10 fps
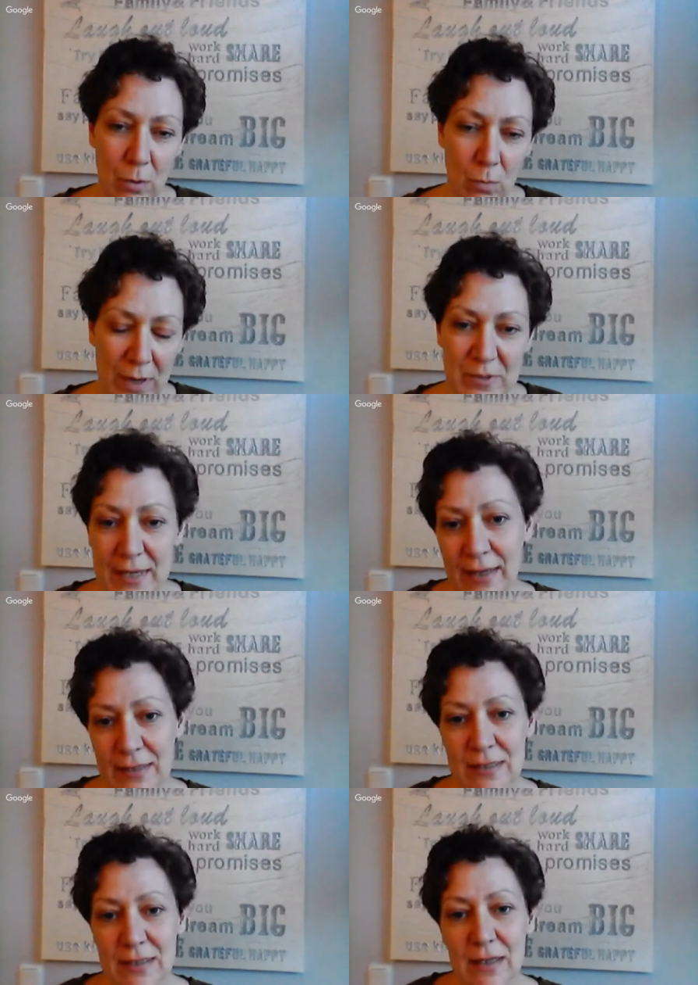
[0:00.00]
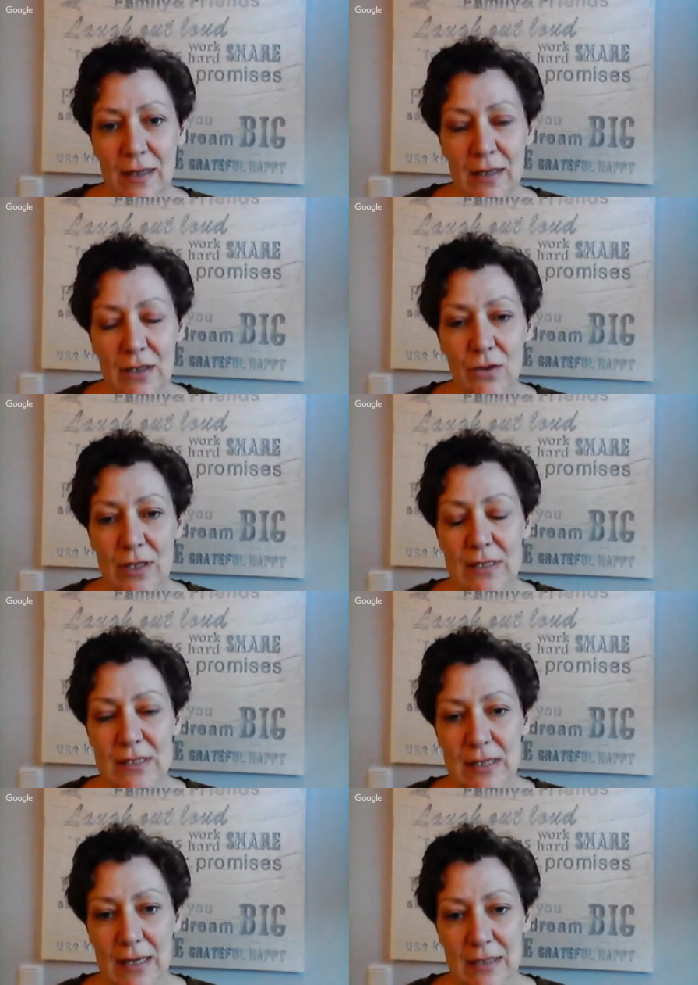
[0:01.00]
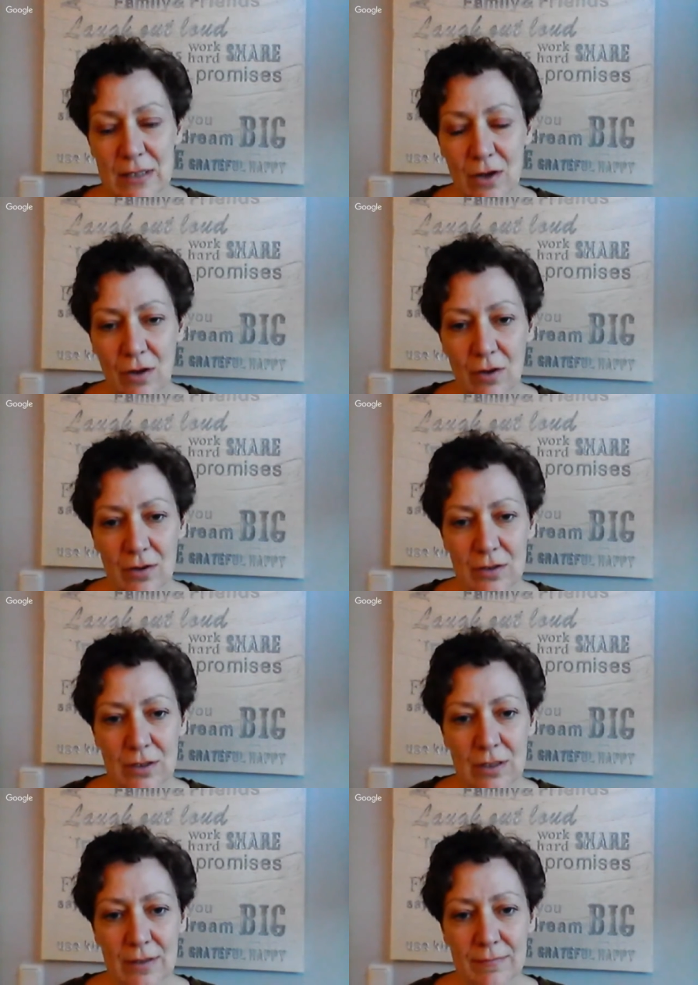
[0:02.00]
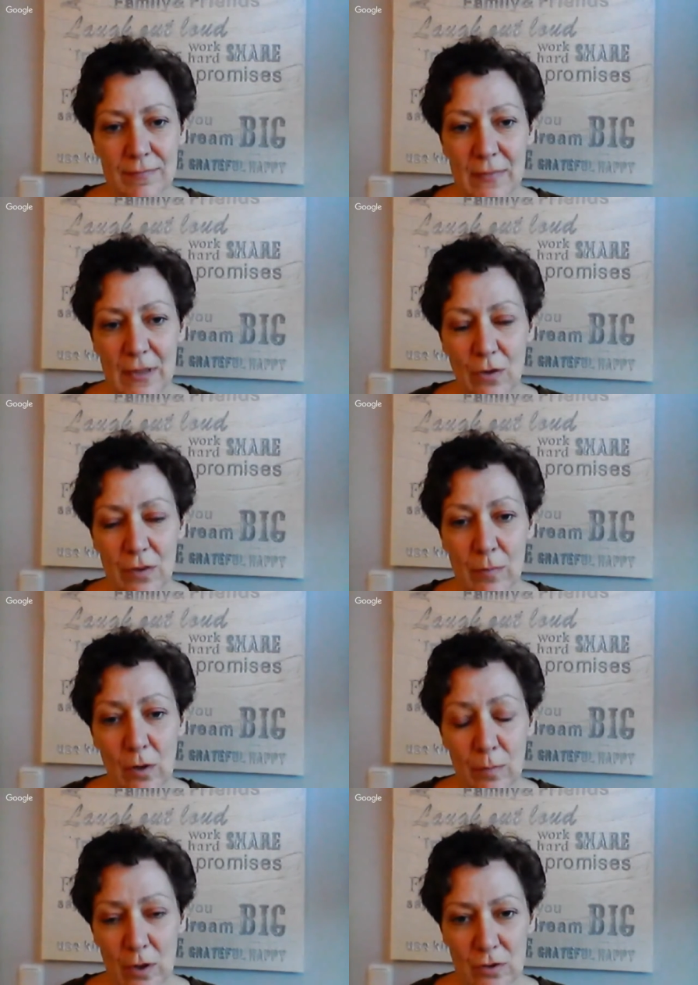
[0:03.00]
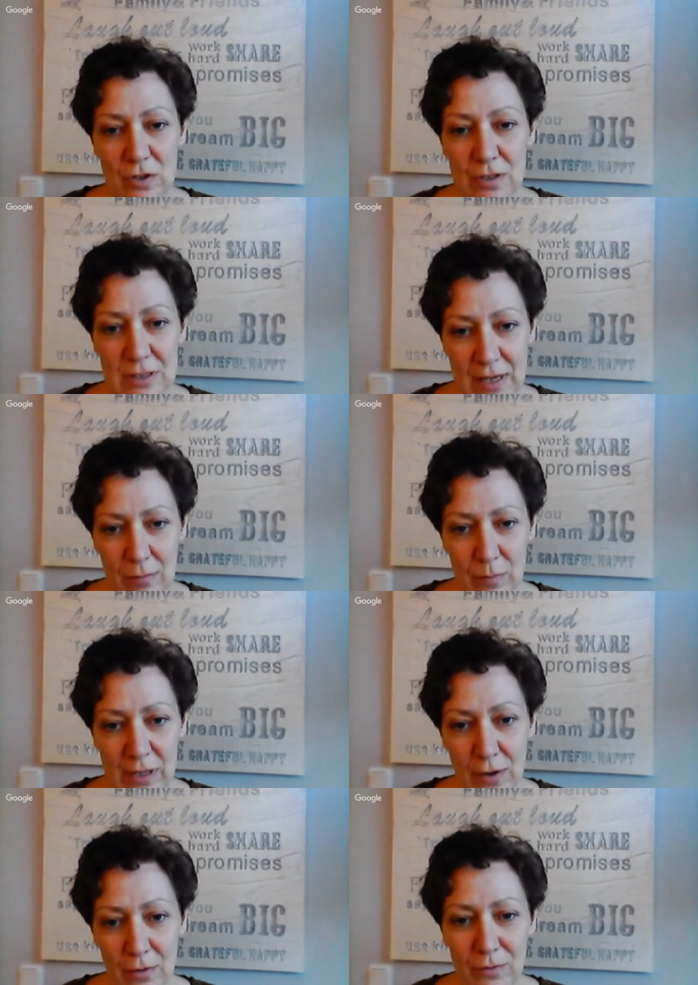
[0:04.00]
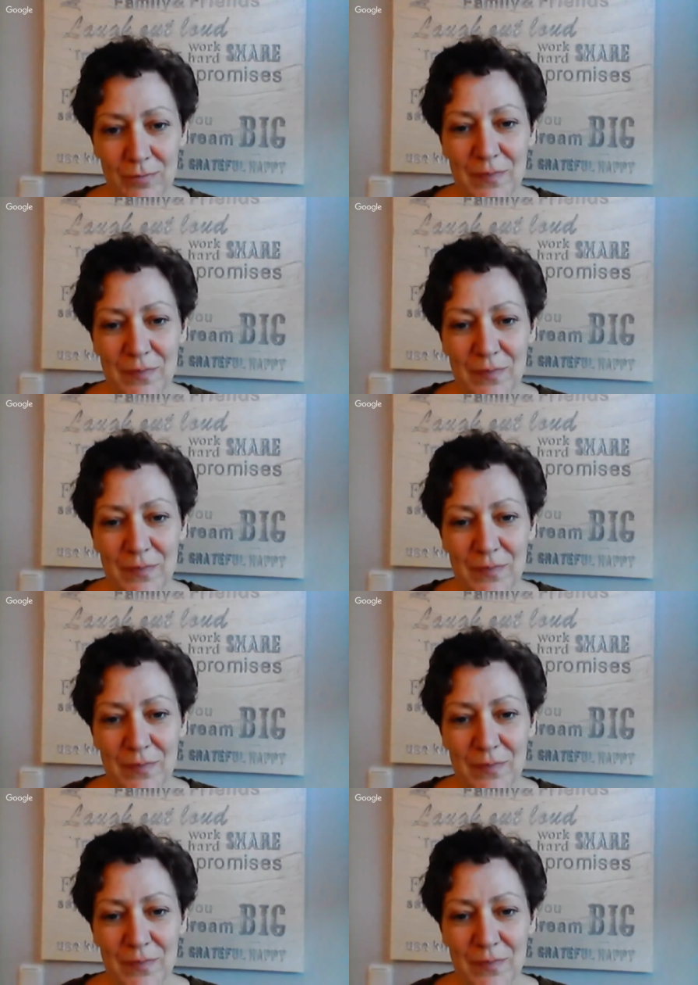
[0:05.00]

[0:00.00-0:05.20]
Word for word: website, you can see it on, um, on the blog post down below.